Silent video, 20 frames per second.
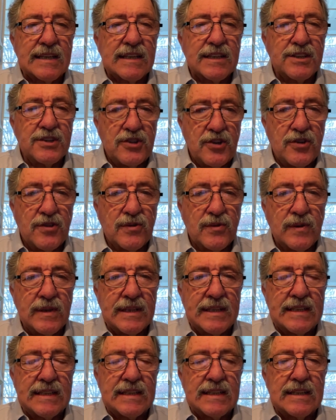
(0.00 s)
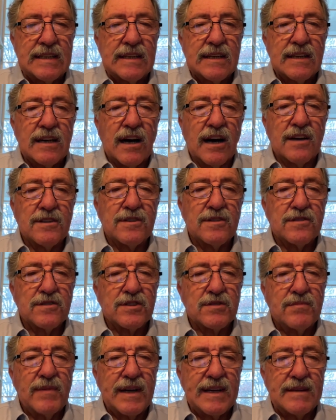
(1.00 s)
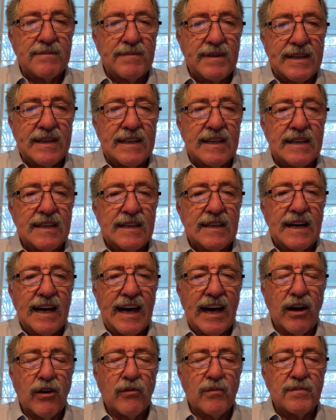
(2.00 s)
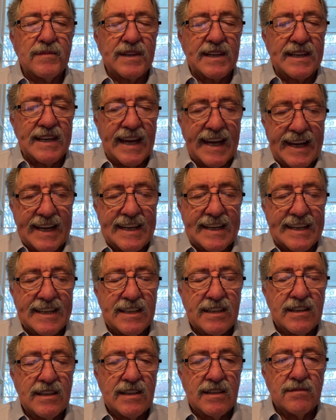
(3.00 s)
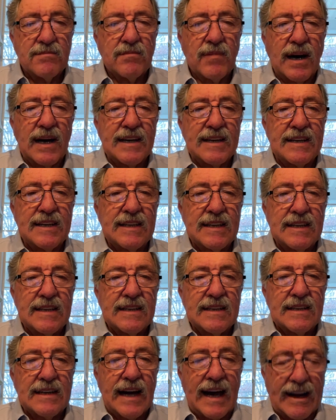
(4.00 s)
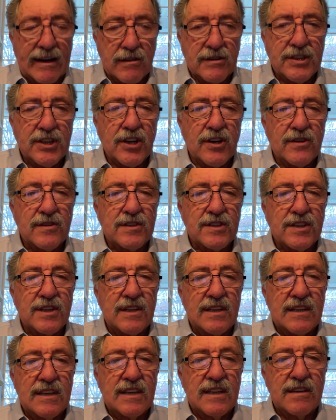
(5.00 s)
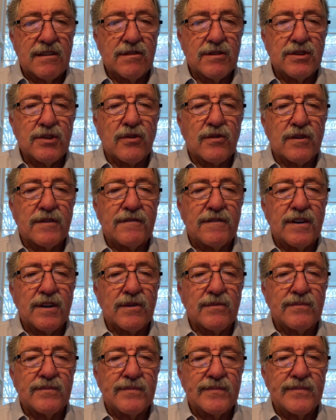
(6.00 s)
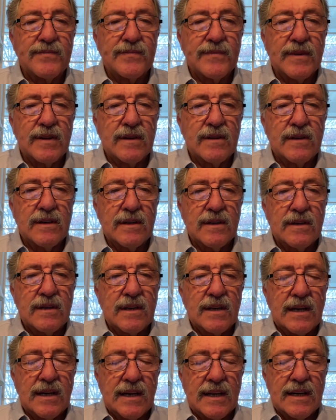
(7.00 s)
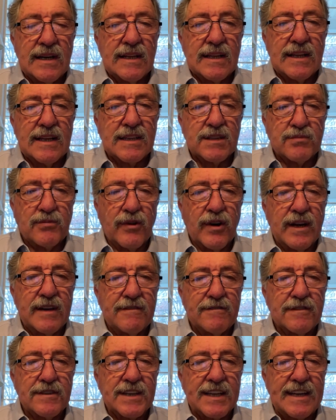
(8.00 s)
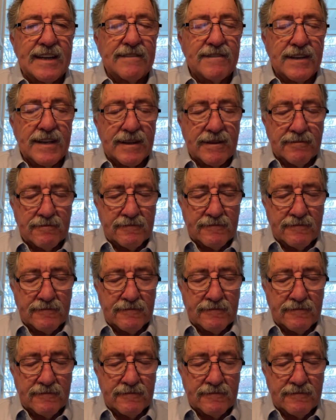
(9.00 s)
you. Others may be helped and aided by our church here in Northfield. Let's pray for the giving.